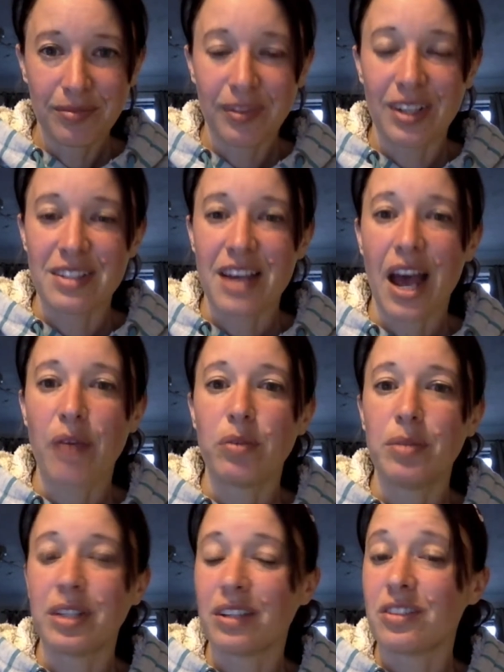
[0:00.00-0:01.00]
is how are
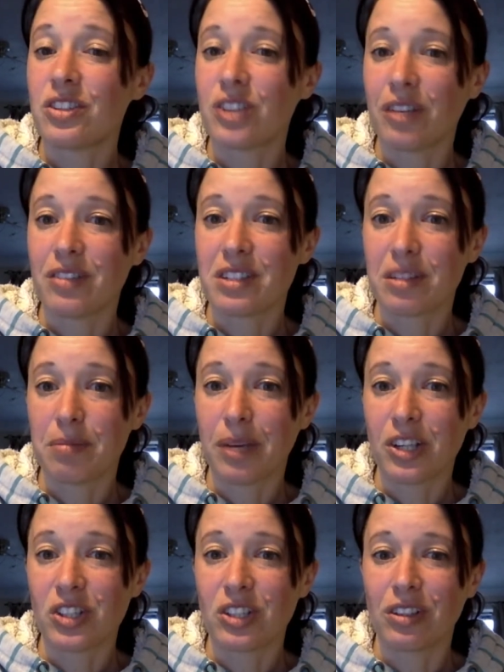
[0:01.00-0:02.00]
we going to show this
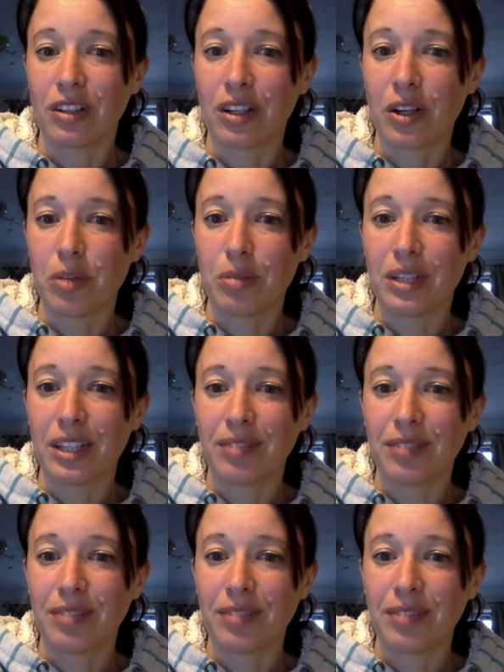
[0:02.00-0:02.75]
compassion globally?